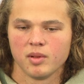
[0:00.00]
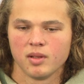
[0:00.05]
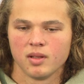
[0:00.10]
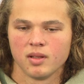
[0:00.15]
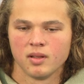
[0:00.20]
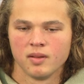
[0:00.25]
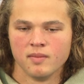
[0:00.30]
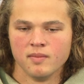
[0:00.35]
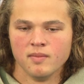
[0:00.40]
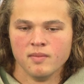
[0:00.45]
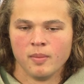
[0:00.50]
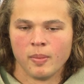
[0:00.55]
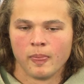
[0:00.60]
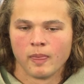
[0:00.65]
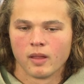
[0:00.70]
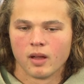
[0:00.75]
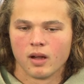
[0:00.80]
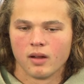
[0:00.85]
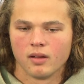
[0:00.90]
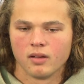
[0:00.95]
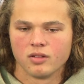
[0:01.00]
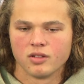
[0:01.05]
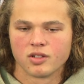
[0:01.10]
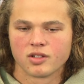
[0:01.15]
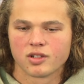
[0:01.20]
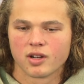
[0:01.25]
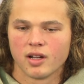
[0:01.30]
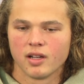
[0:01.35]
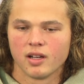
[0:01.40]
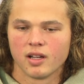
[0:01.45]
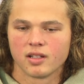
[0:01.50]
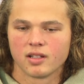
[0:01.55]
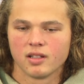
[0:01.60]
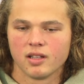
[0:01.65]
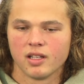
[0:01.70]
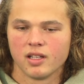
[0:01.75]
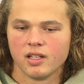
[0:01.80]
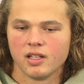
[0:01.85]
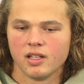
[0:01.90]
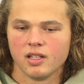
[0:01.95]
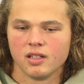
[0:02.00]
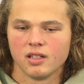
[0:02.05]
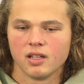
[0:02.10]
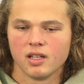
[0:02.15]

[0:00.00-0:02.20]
And uh, just trying not to let any,